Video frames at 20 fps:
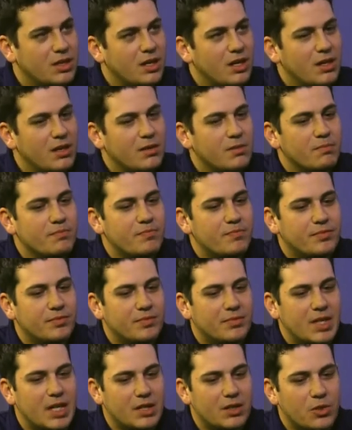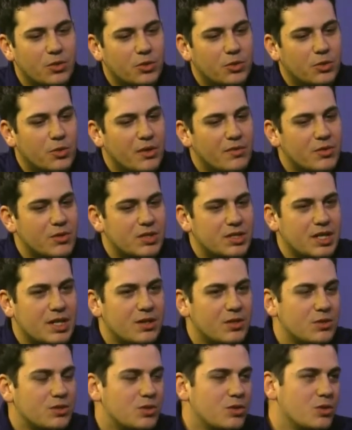Um, they go through every
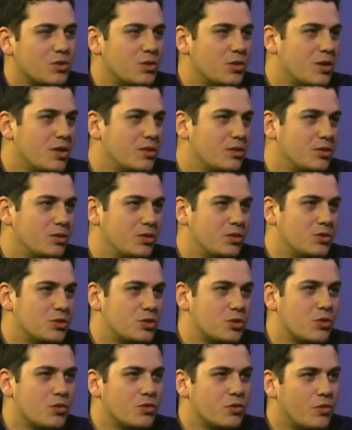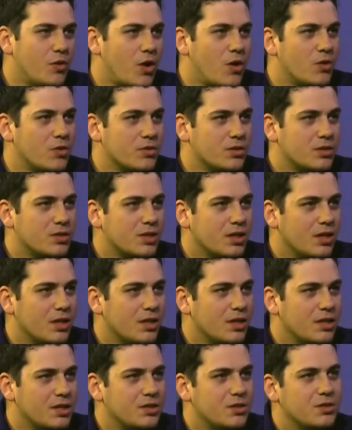standard. So you, you showed falls
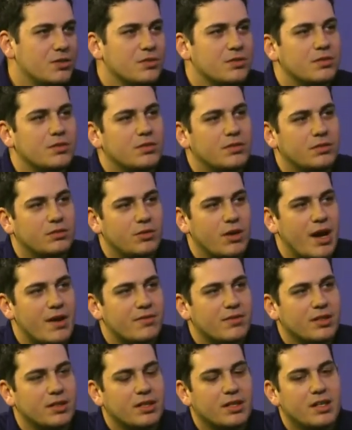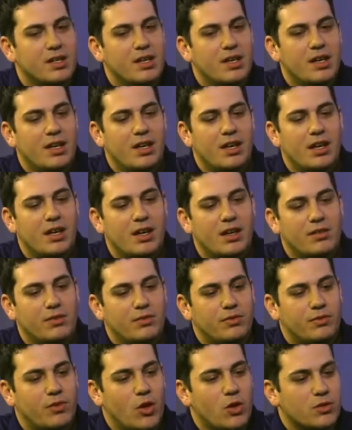uh, in your graphic. Uh,
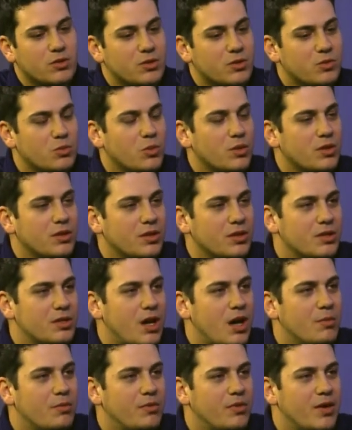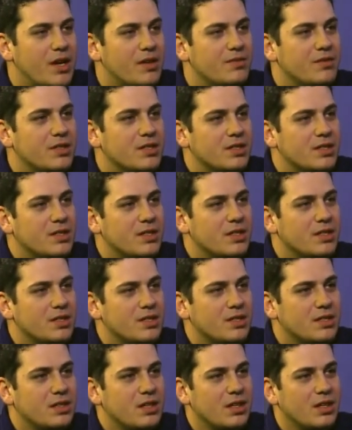falls is one of the top five
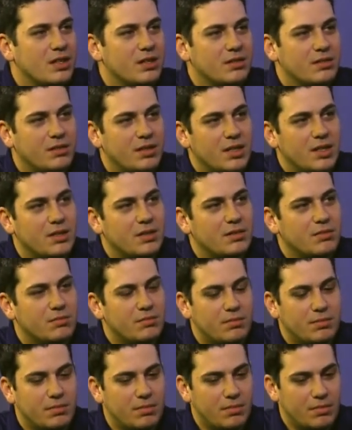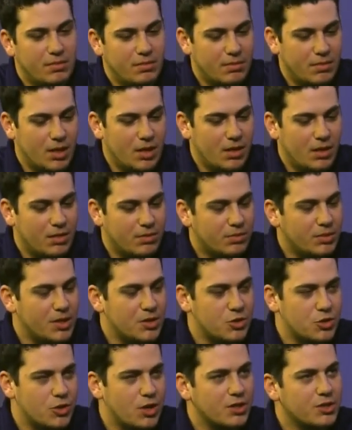incidents uh, in uh,
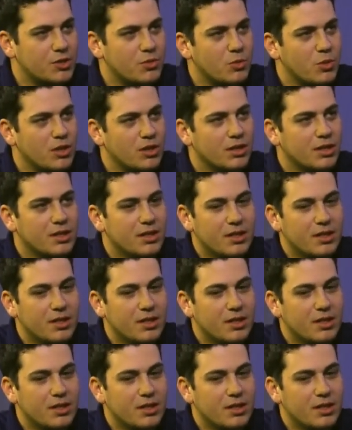construction work.